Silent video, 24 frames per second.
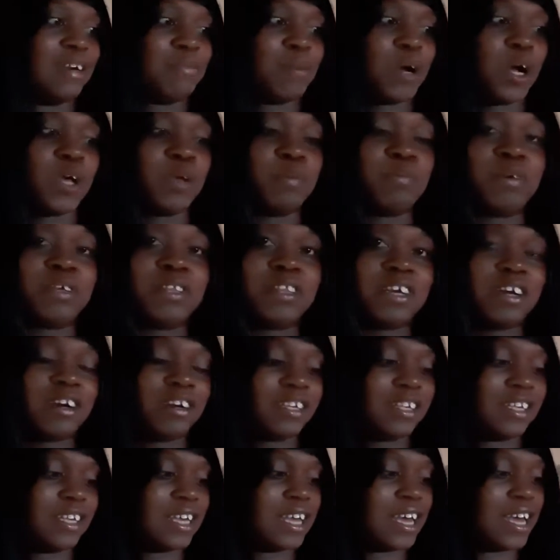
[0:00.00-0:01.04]
I'm hoping that I
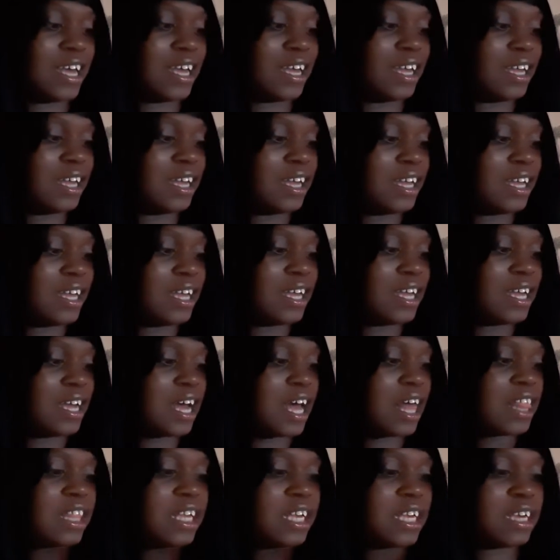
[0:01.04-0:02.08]
can get,
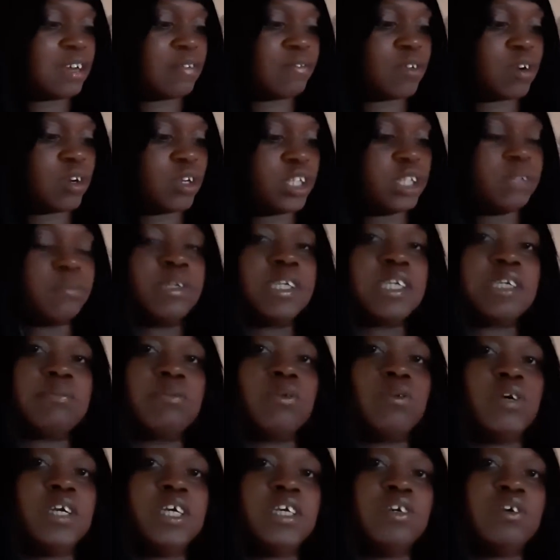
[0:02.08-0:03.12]
I think I've got some
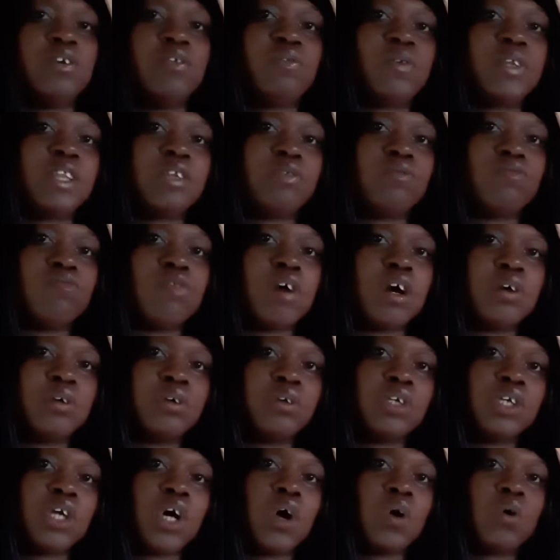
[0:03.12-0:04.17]
small enough with the
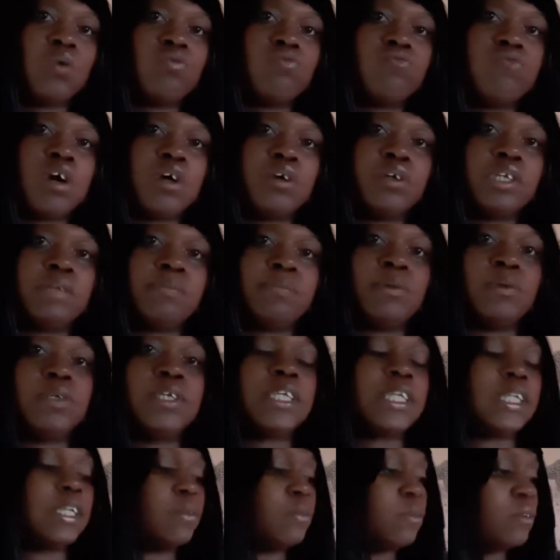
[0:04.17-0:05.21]
whole rose
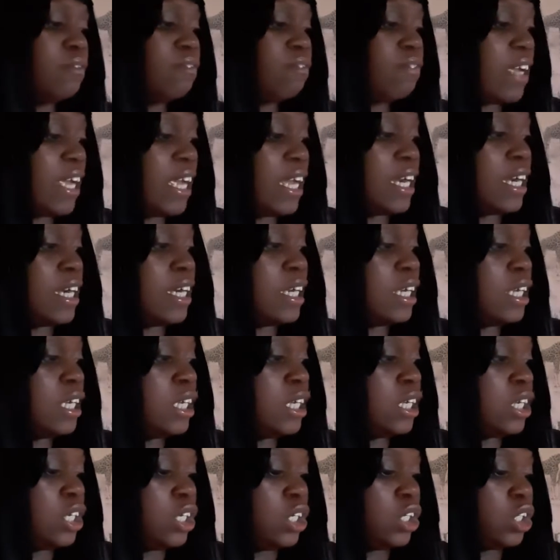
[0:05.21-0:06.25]
buds that will fit in
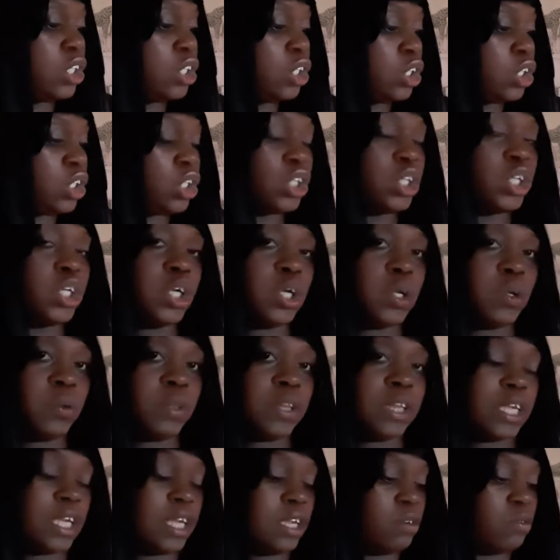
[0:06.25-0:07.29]
to
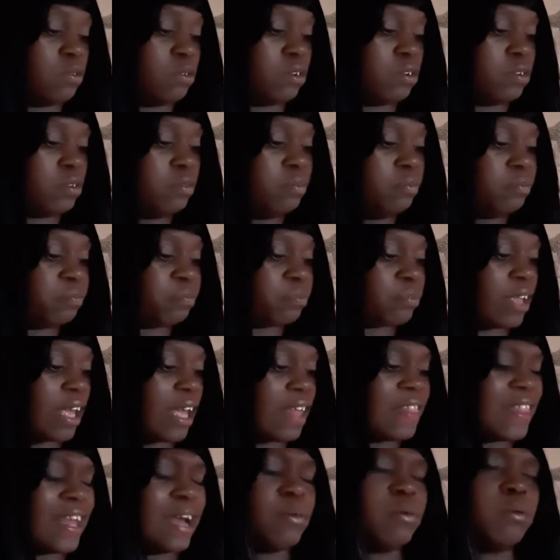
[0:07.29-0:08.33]
the oil,
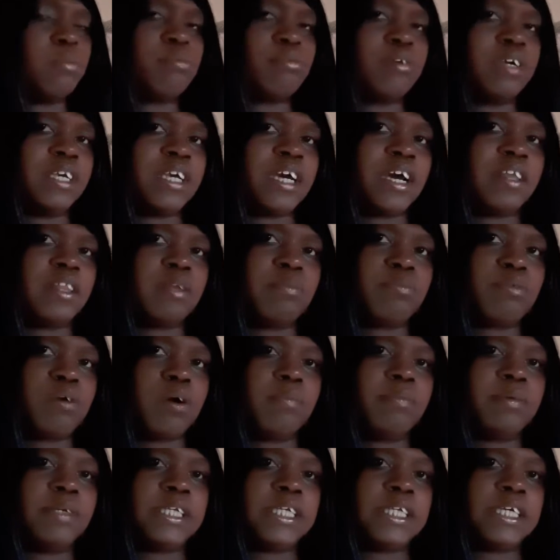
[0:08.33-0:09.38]
and that will bring out the
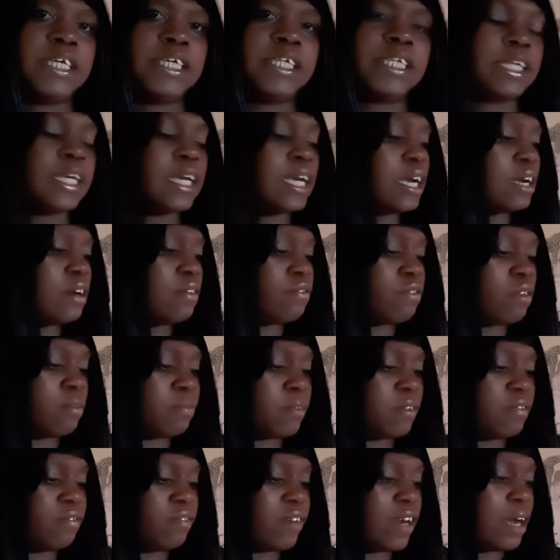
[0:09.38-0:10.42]
properties
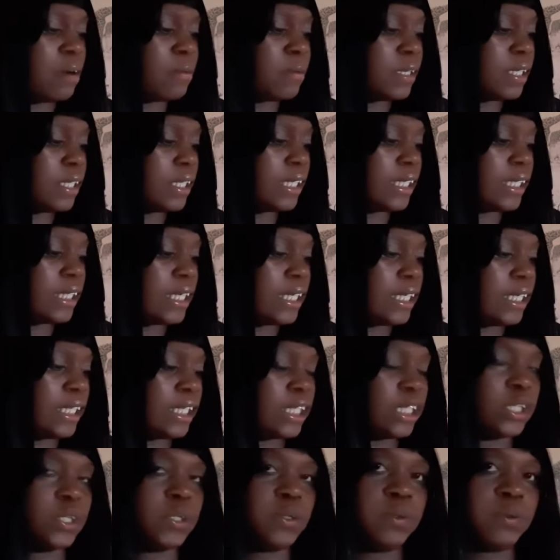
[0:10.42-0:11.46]
from the flowers
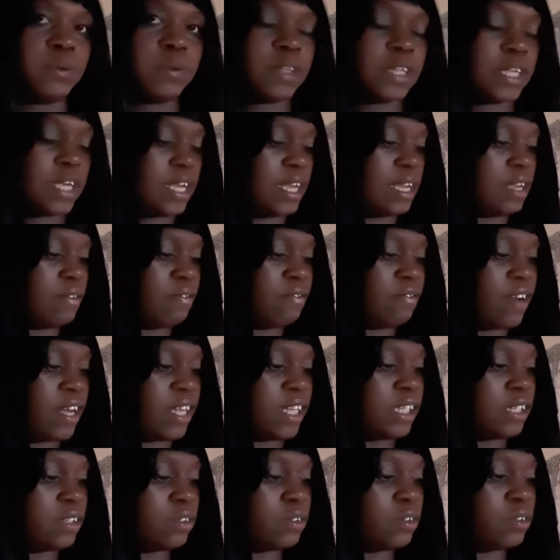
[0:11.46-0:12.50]
into the
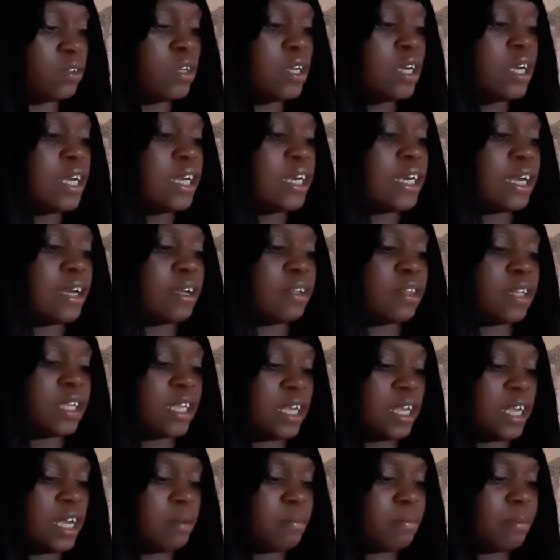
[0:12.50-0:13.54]
face oil. Now
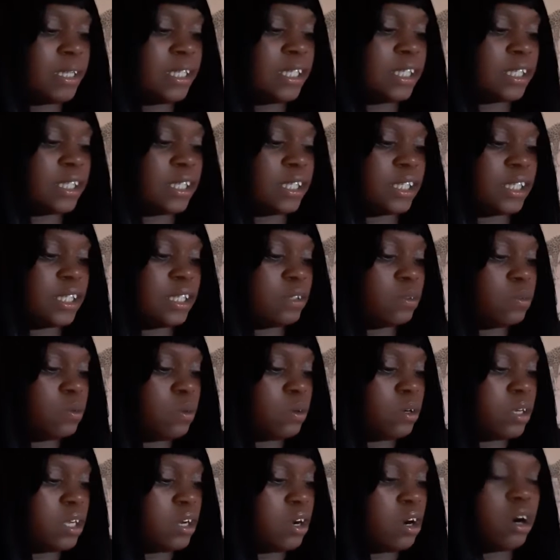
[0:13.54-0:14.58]
the hibiscus is
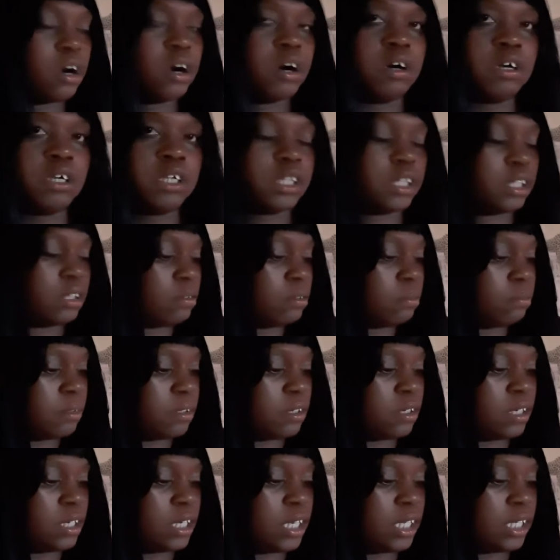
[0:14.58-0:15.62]
quite hard, so I'm
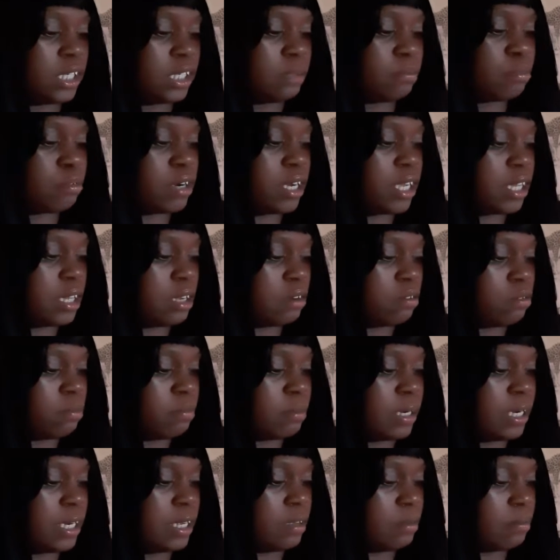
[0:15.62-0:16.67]
going to need to break that
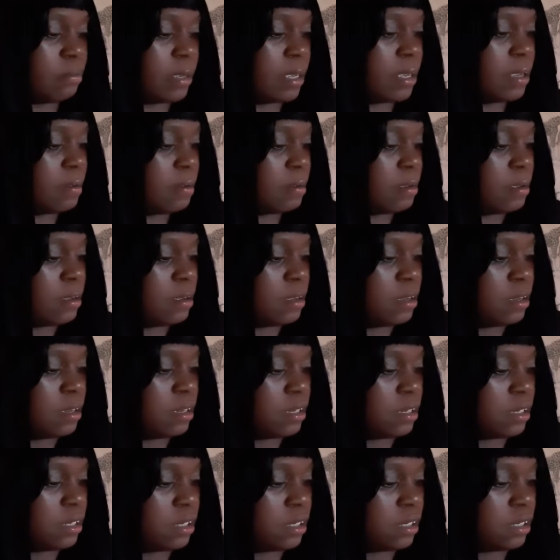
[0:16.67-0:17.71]
up a little bit.
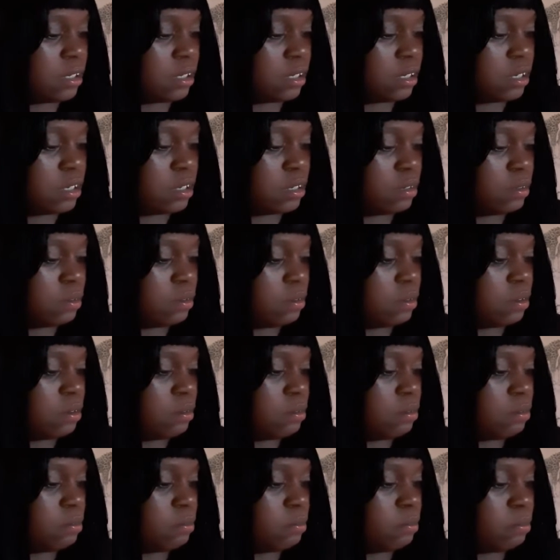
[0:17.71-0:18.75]
So
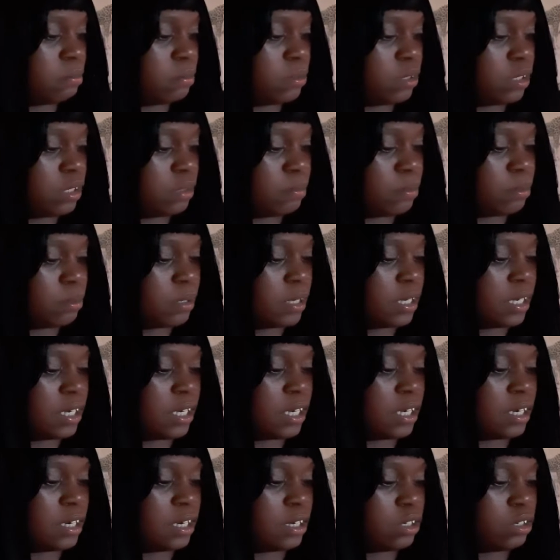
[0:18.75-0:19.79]
just
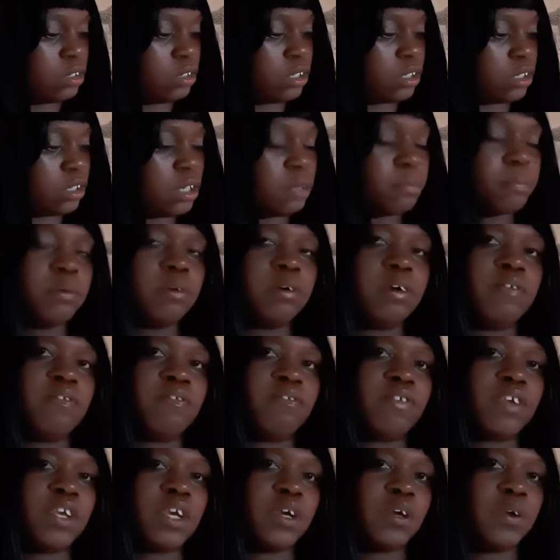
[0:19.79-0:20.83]
going to put a
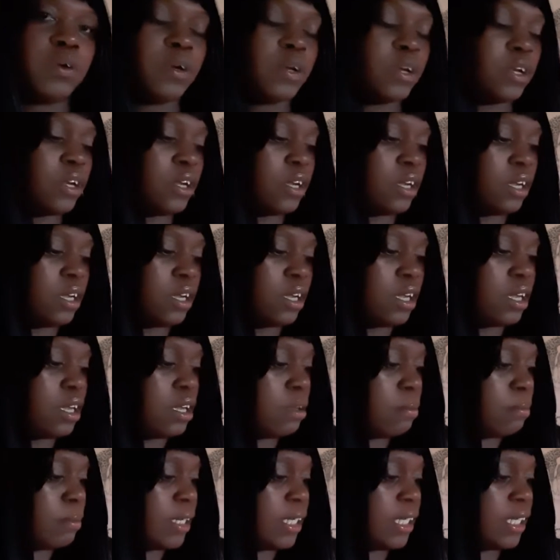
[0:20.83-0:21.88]
few
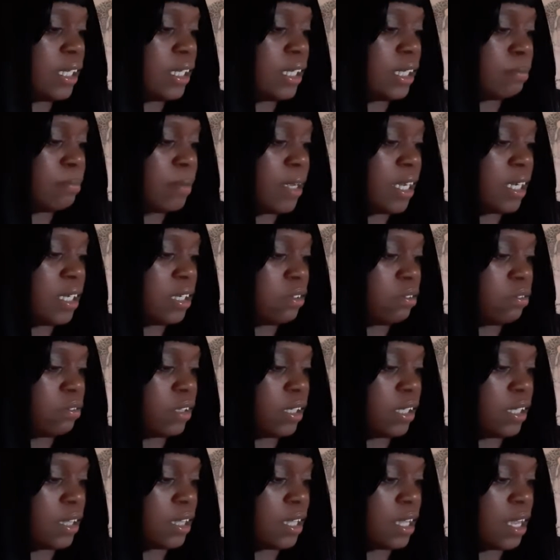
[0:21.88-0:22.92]
hibiscus
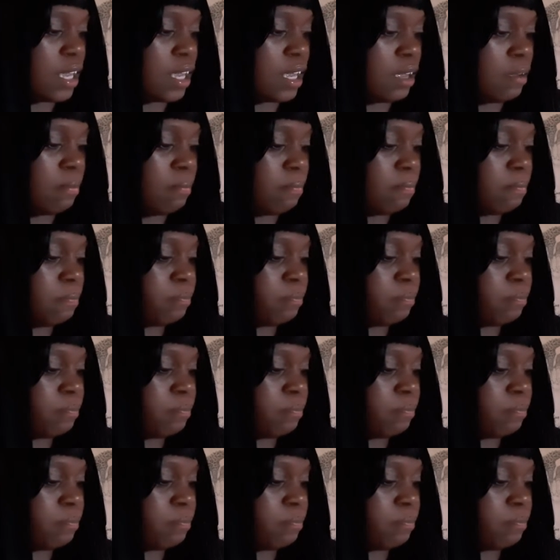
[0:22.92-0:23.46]
petals in there.